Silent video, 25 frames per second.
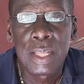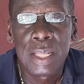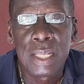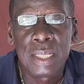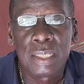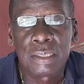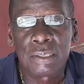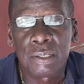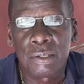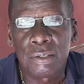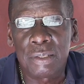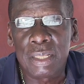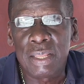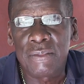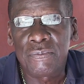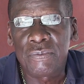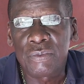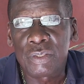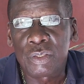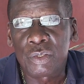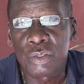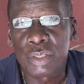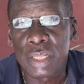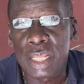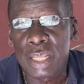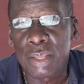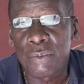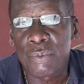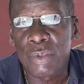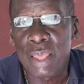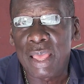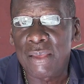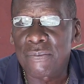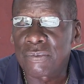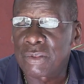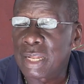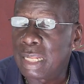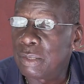So even today we
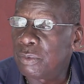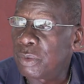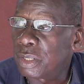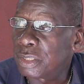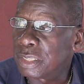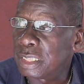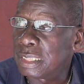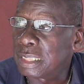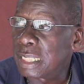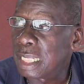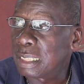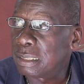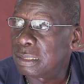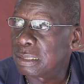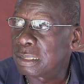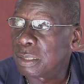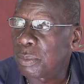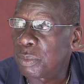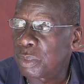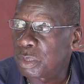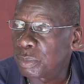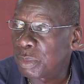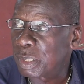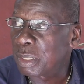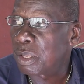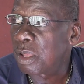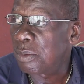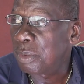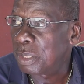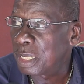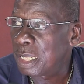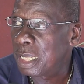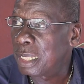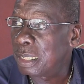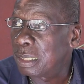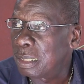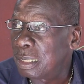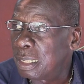have Glenn Washington supposed to be coming
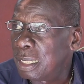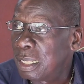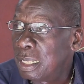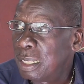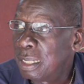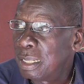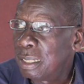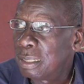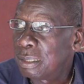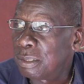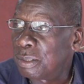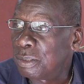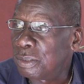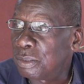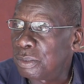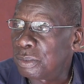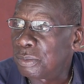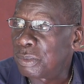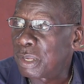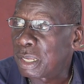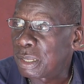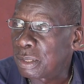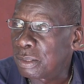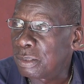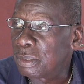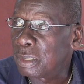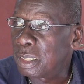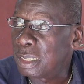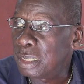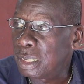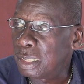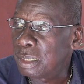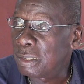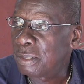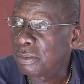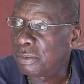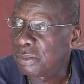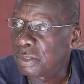in to
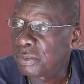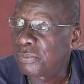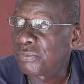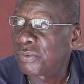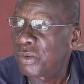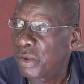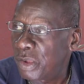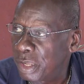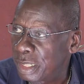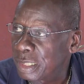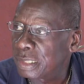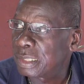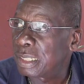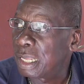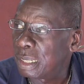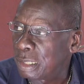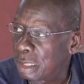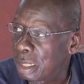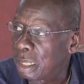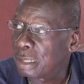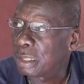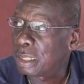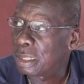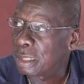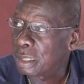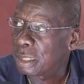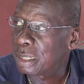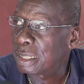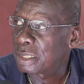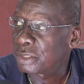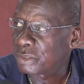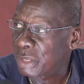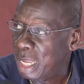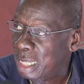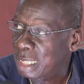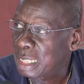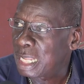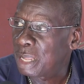voice on a
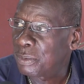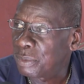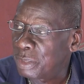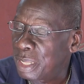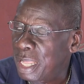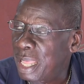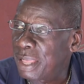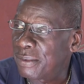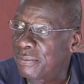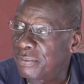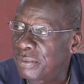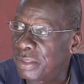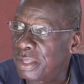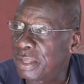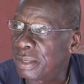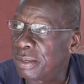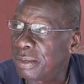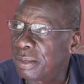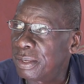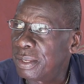track that we have here,